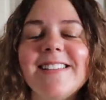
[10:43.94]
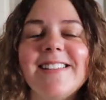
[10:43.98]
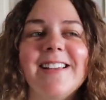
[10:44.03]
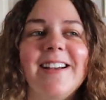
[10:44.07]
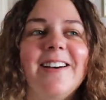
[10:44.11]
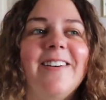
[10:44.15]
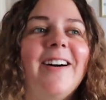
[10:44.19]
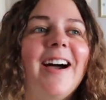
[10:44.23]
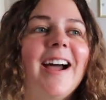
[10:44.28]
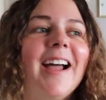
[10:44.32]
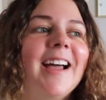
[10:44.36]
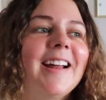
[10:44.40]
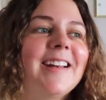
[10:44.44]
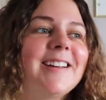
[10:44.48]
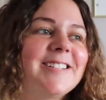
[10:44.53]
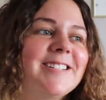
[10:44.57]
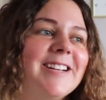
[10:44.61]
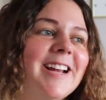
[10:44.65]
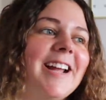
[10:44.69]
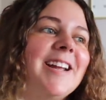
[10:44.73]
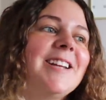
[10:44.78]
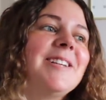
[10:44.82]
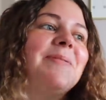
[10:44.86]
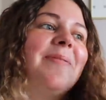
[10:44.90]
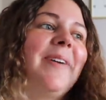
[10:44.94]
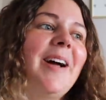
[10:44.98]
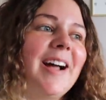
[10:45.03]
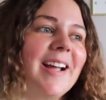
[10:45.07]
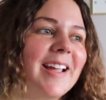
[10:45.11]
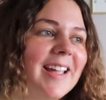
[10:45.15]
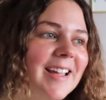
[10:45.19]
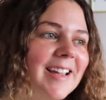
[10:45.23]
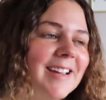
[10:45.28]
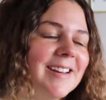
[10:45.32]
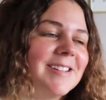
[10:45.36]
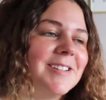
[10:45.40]
So I had to change
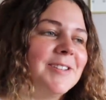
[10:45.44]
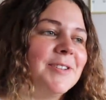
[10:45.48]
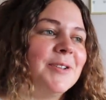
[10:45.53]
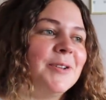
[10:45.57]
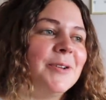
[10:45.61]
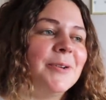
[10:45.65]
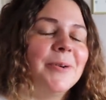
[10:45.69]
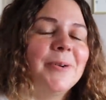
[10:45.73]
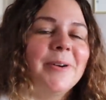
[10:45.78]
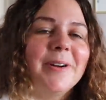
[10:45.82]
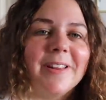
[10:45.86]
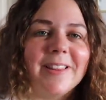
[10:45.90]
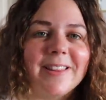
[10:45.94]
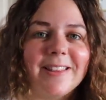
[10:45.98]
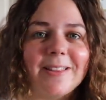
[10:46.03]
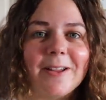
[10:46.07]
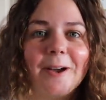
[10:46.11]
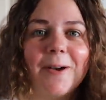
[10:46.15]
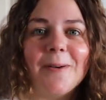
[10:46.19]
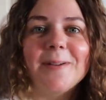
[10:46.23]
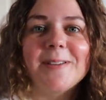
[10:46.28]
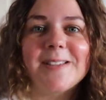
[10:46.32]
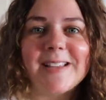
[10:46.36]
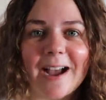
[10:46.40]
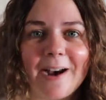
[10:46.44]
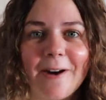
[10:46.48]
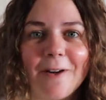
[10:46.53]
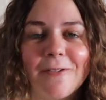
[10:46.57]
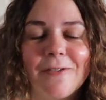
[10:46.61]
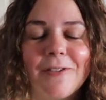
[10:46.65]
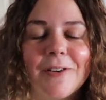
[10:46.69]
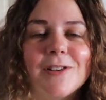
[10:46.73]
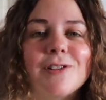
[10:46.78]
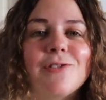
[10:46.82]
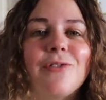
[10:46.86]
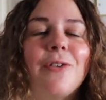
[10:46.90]
back into those
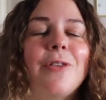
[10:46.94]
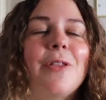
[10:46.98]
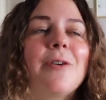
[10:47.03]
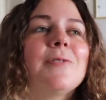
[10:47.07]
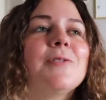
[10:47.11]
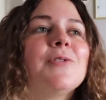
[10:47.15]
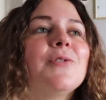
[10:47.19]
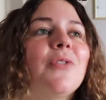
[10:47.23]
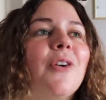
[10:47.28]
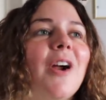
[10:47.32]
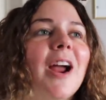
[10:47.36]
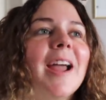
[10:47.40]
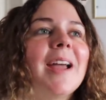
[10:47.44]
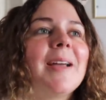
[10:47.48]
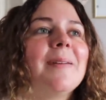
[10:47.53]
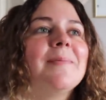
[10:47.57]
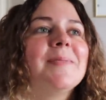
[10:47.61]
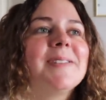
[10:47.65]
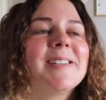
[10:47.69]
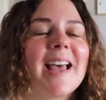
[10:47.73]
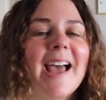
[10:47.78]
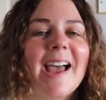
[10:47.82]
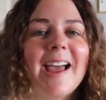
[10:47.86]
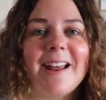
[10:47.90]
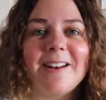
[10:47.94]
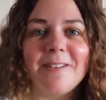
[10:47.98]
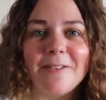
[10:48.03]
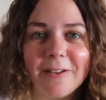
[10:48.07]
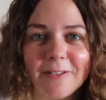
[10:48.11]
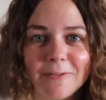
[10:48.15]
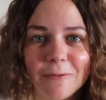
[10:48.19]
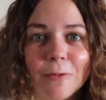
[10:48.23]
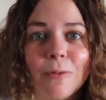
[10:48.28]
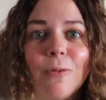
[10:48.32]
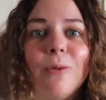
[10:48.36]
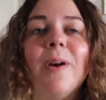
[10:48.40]
outfits for those frames
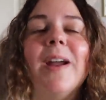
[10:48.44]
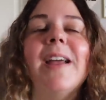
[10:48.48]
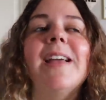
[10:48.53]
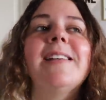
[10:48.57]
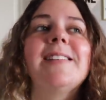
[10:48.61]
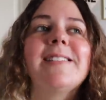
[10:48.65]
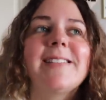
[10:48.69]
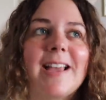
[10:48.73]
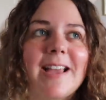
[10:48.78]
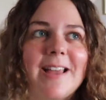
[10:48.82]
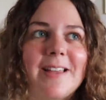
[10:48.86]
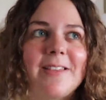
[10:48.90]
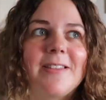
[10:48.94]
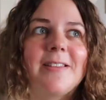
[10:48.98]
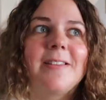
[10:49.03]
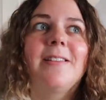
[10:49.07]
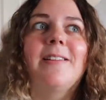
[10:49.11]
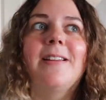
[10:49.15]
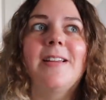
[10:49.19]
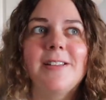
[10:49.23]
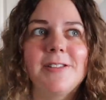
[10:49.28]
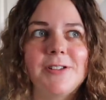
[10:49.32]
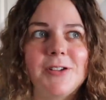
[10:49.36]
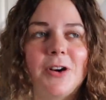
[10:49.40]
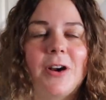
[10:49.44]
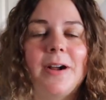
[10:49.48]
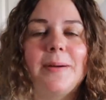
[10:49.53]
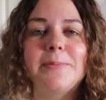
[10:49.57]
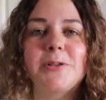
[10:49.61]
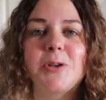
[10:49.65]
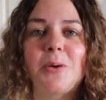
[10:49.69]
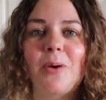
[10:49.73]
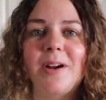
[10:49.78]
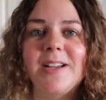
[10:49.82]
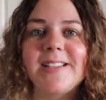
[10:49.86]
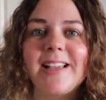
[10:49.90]
and re-say the Instagram
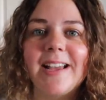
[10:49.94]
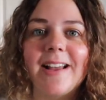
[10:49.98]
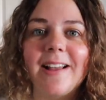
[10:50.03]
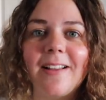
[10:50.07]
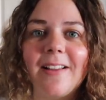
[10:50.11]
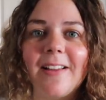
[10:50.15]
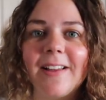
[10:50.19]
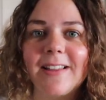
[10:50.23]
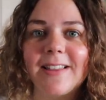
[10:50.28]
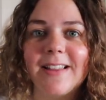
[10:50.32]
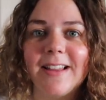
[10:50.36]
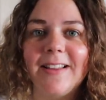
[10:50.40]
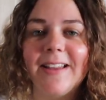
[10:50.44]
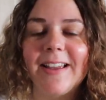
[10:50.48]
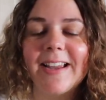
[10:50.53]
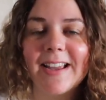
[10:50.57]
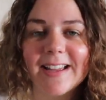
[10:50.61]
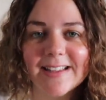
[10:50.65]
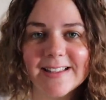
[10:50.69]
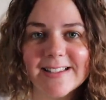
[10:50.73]
story saying click the link